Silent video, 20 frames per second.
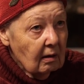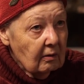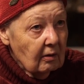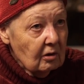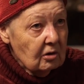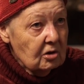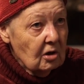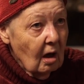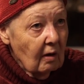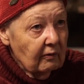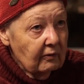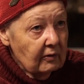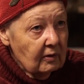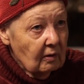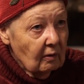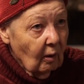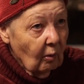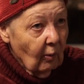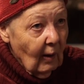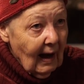There's often
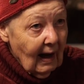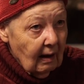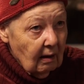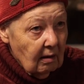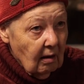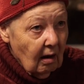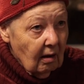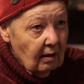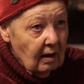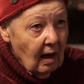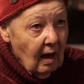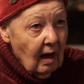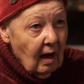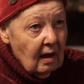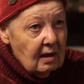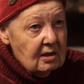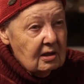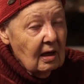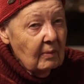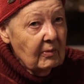a wild card,
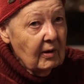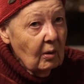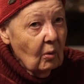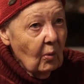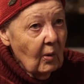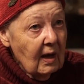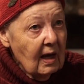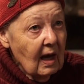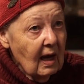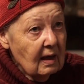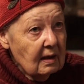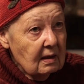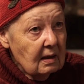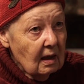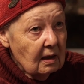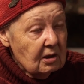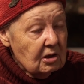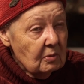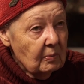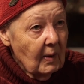something we hadn't
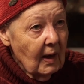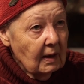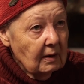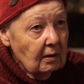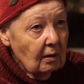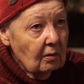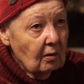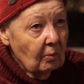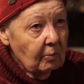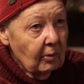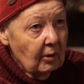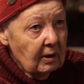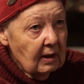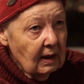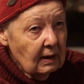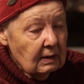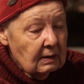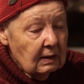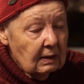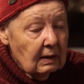expected or
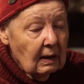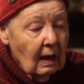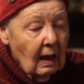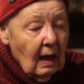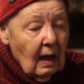predicted